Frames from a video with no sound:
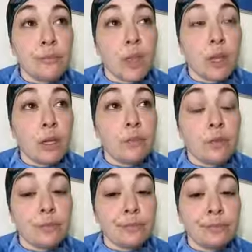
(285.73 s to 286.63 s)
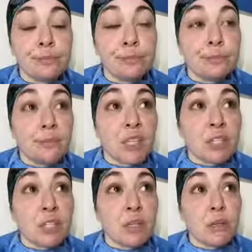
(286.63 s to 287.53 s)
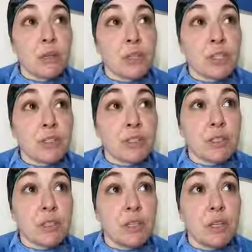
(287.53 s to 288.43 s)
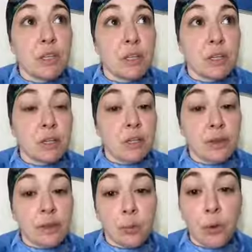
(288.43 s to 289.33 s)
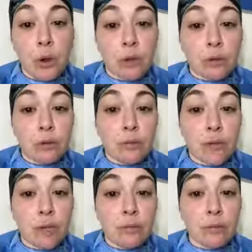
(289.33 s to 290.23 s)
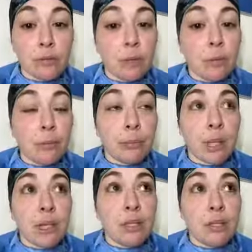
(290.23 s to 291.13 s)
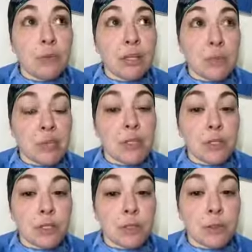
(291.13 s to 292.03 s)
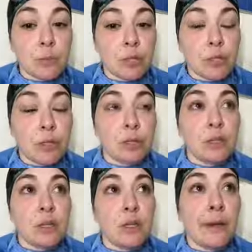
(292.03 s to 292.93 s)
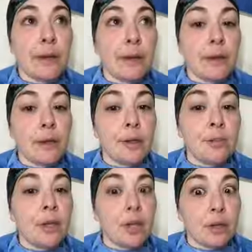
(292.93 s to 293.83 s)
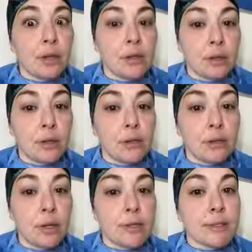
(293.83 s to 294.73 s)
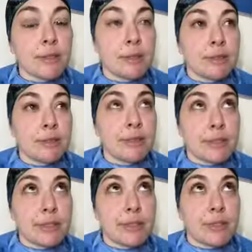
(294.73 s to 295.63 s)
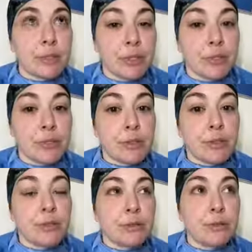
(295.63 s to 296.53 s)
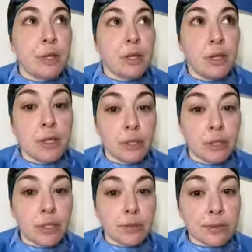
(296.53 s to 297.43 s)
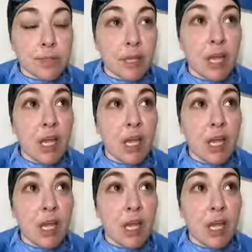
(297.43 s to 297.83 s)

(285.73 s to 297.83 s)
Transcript: Yeah. It's just here they're just going to let them rot on the vent. They're medically mismanaging these patients. And like I'm not a doctor, guys. I'm not professing to be a doctor by any means.